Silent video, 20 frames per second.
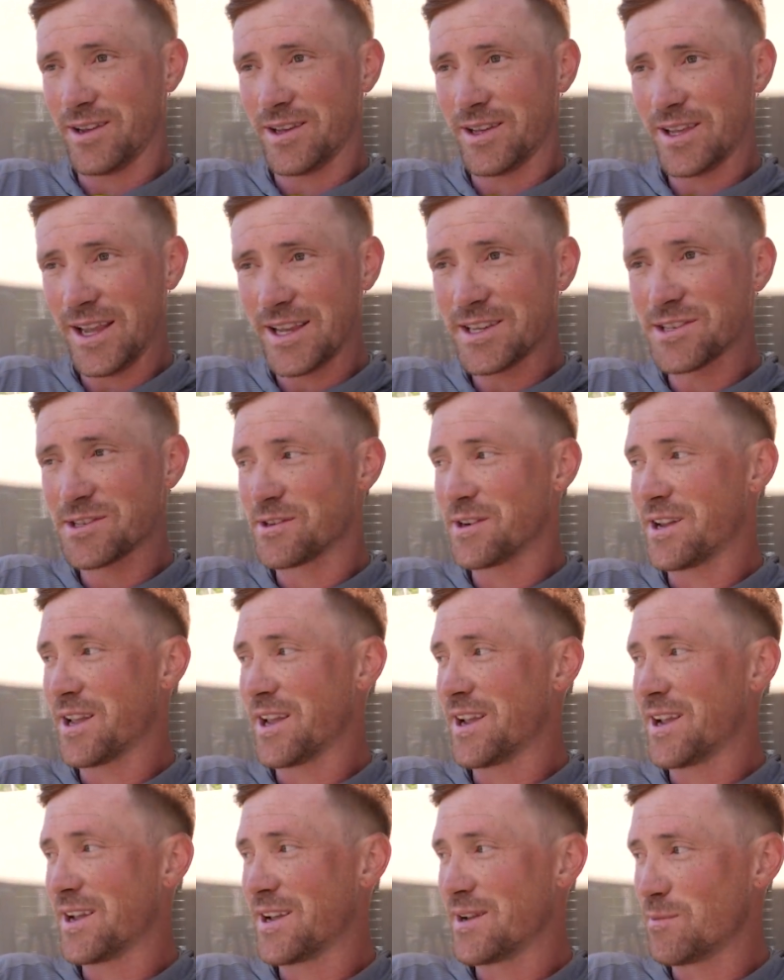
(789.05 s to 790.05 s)

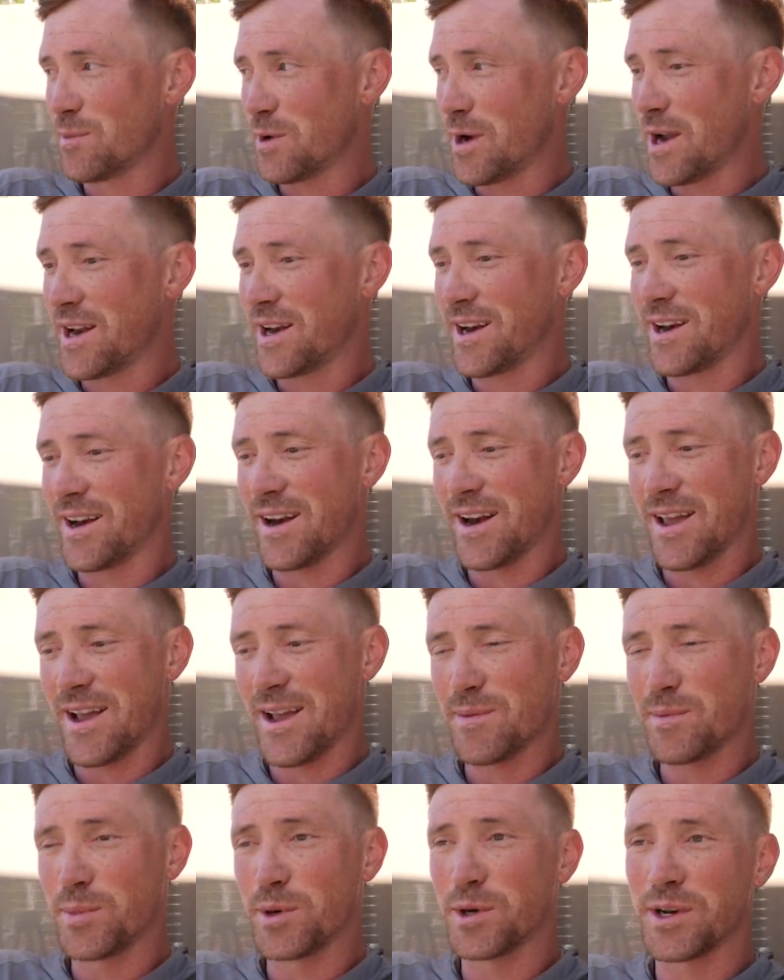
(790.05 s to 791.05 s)
Yesterday, Brandon and
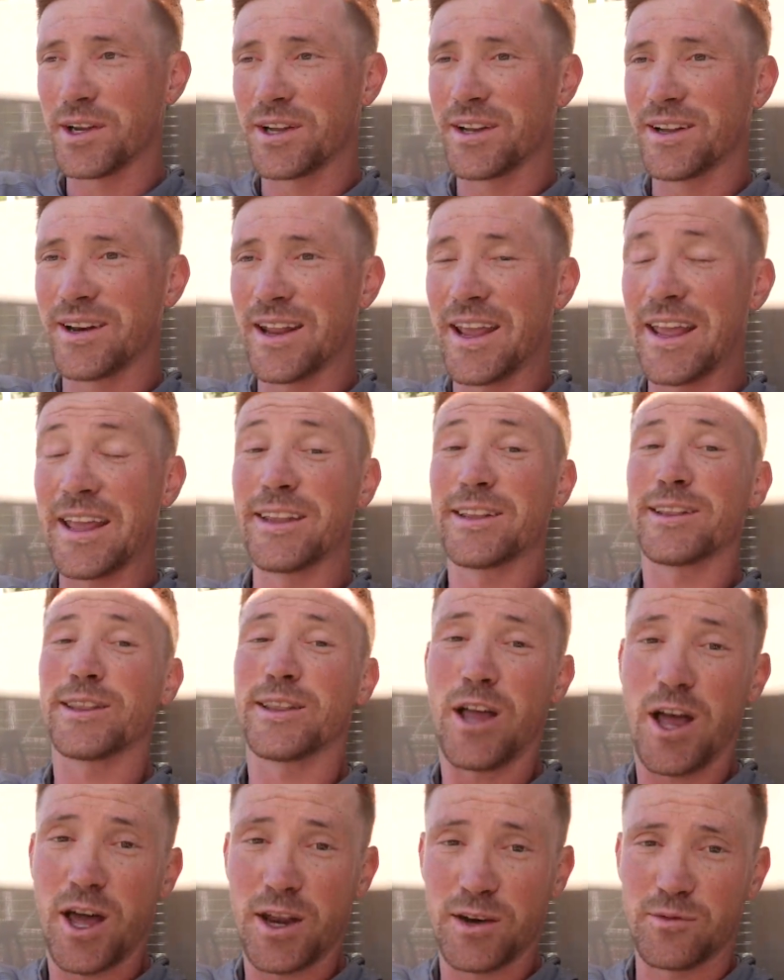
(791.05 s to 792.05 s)
I put in a
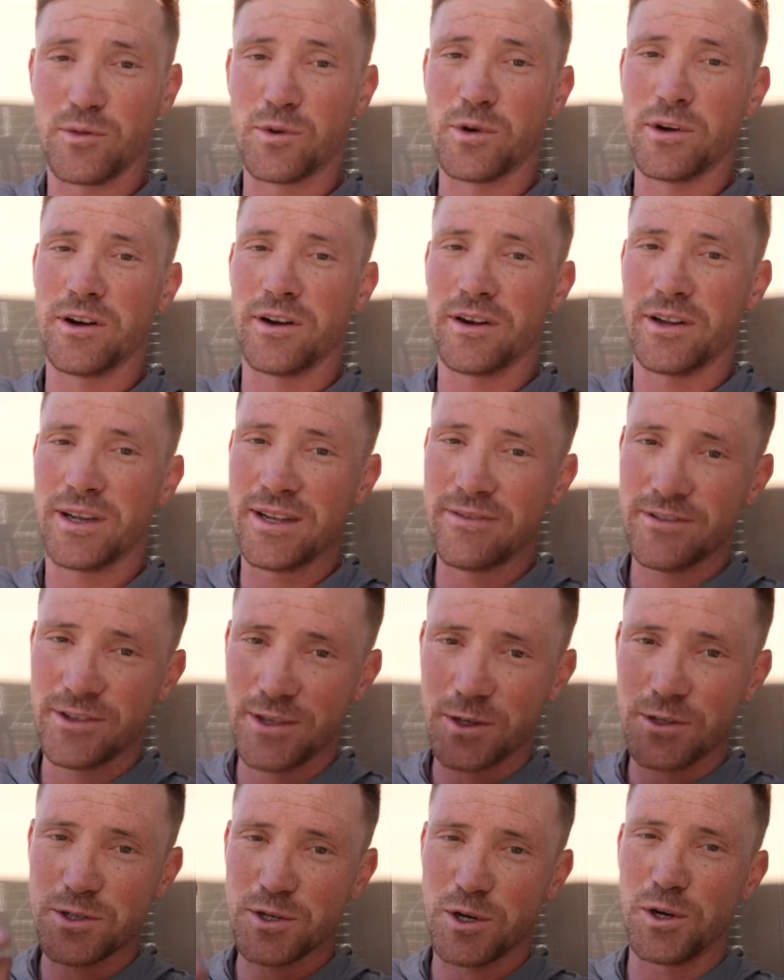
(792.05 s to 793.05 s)
lot of work. Even
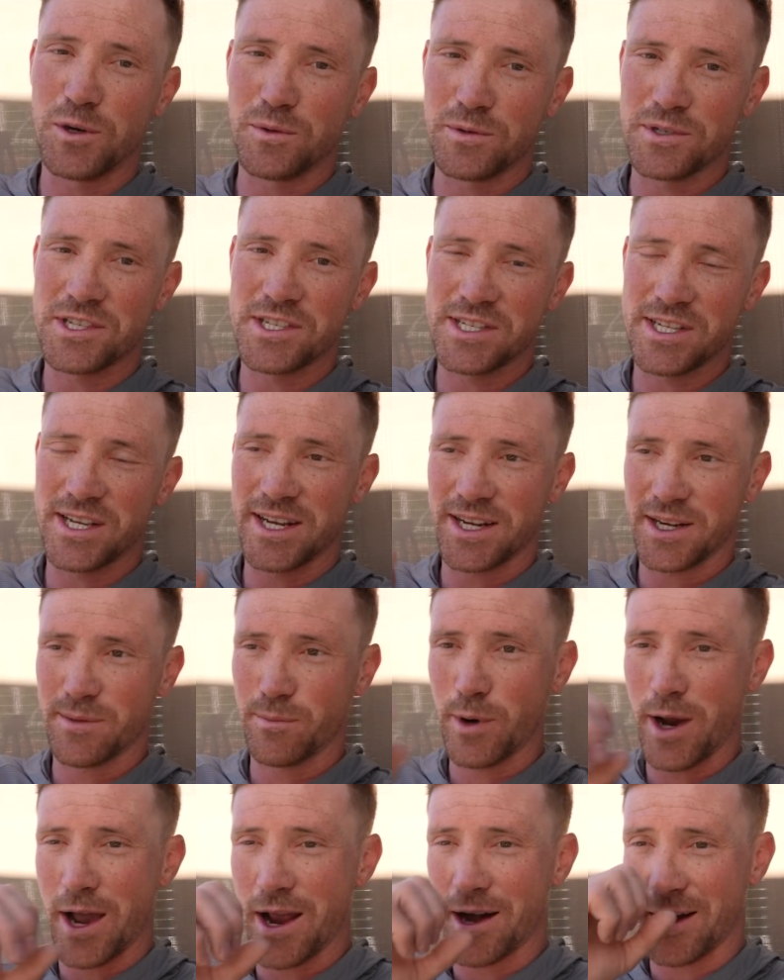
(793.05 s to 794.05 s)
though Joel was sick,
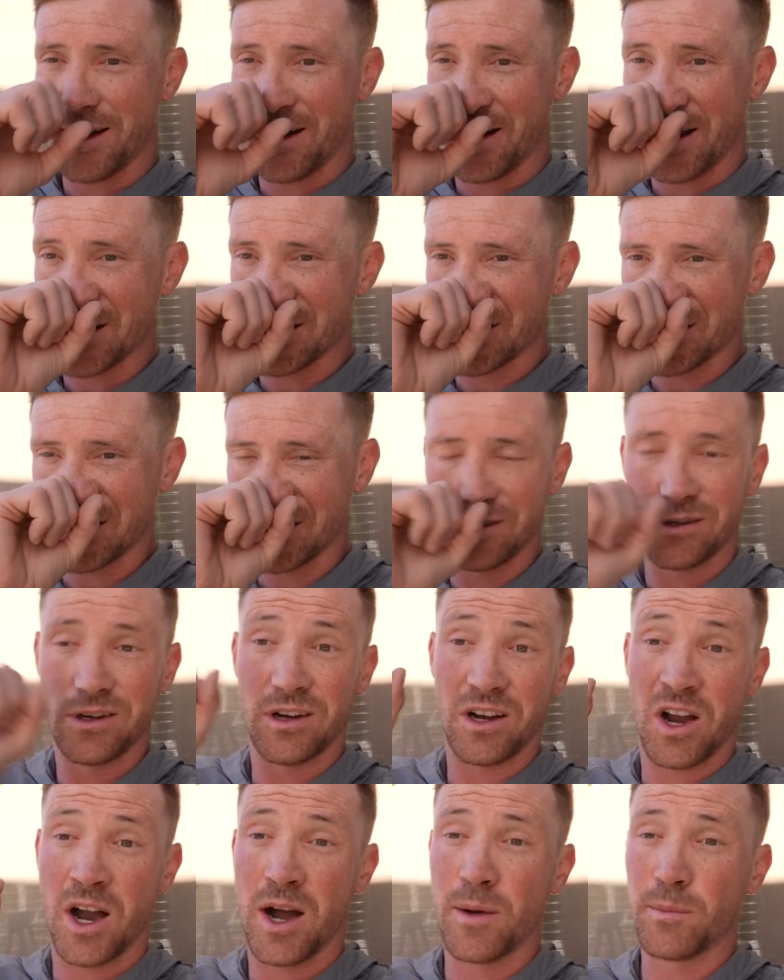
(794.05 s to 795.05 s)
Brandon and I still
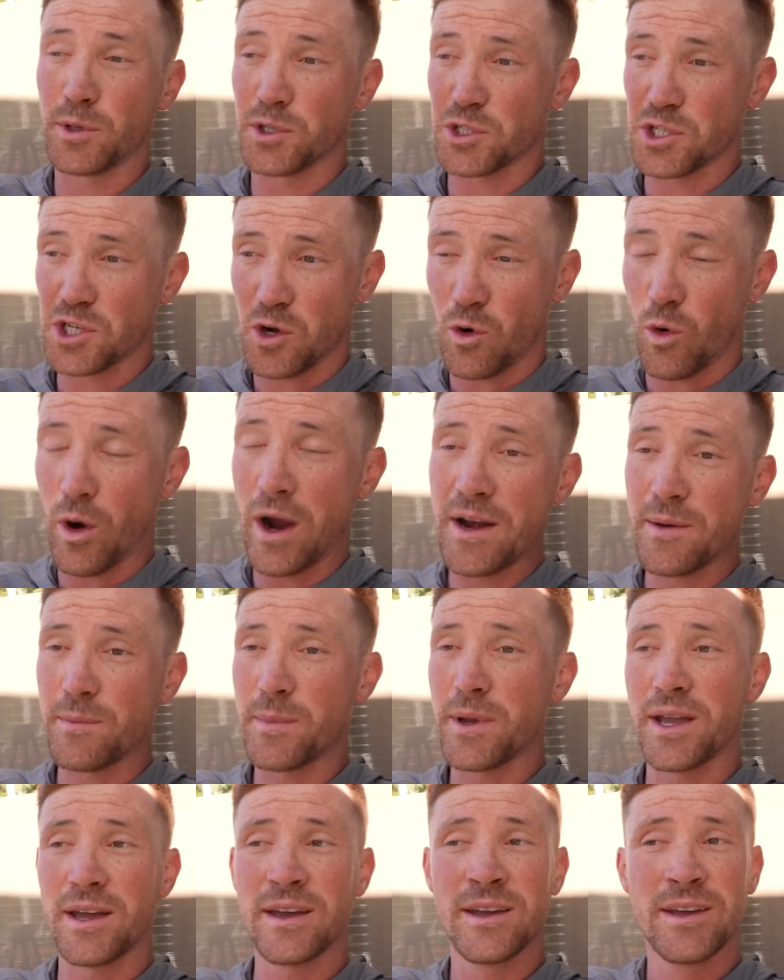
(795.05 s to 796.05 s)
accomplished quite a
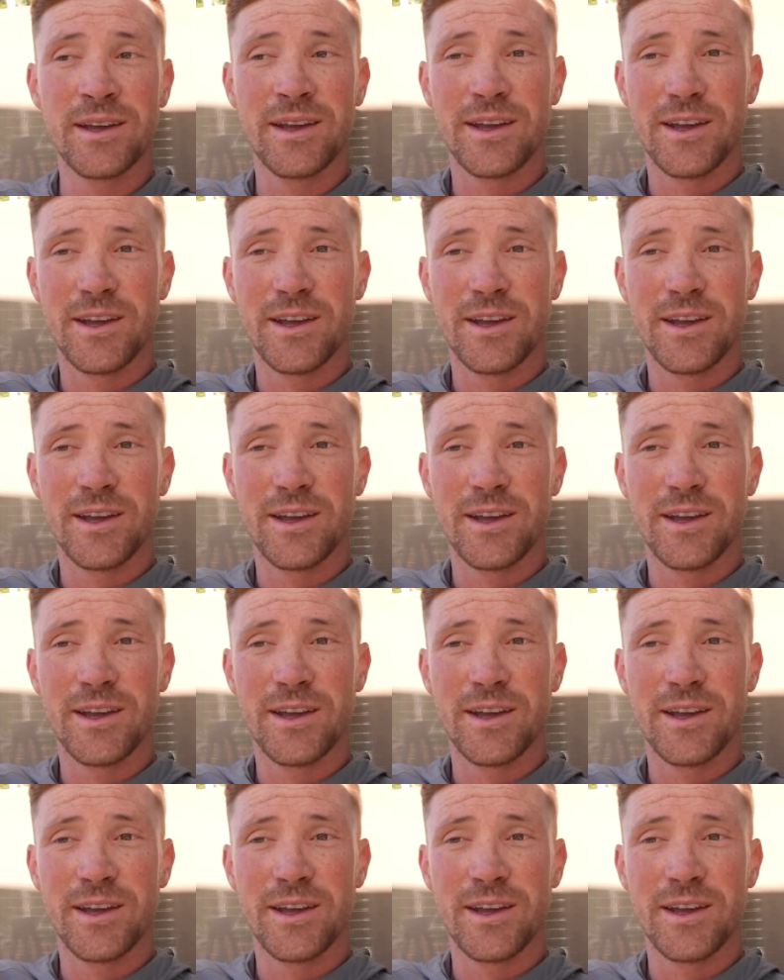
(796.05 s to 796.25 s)
bit.